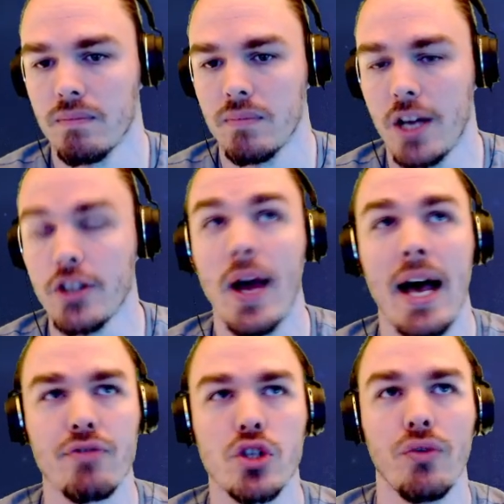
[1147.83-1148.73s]
And you
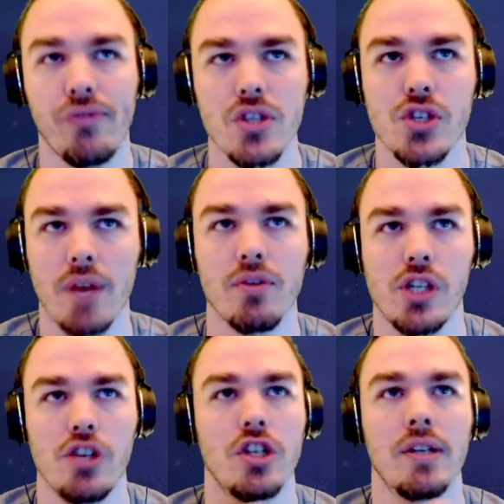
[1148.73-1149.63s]
have to, for this
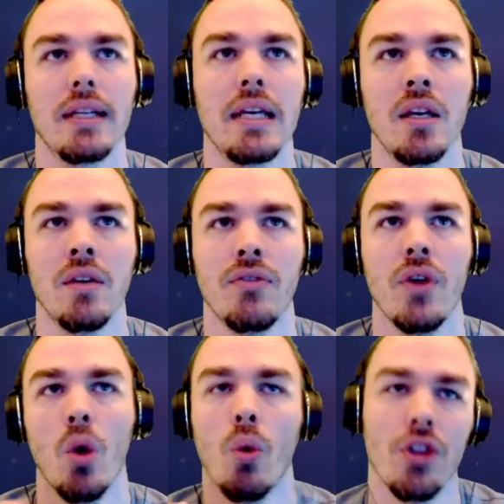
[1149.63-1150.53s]
conversation, leave,
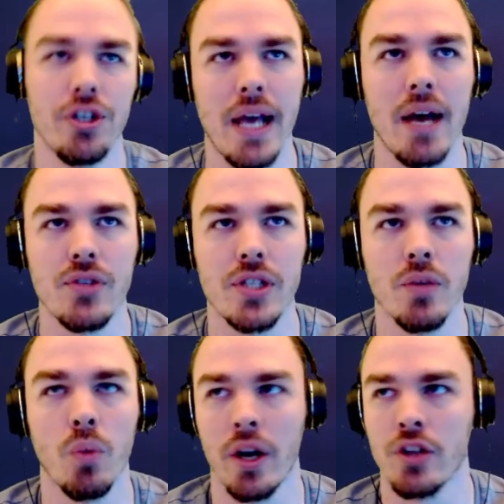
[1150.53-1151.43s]
well, the devs
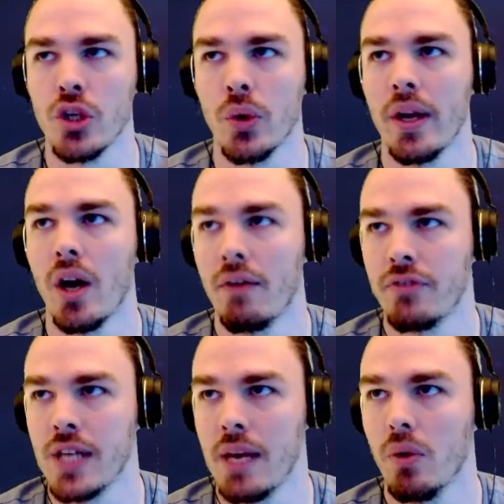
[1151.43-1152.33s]
didn't want to do it, off the
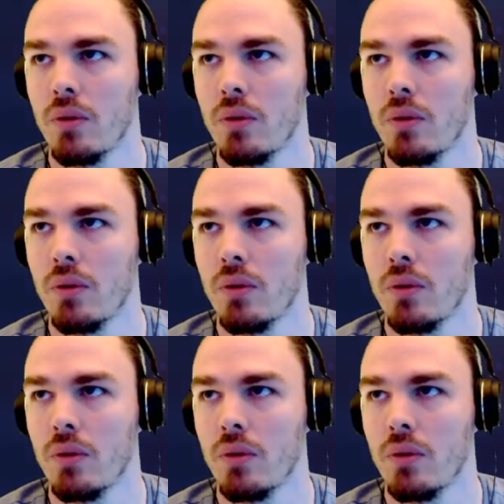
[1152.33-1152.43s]
table.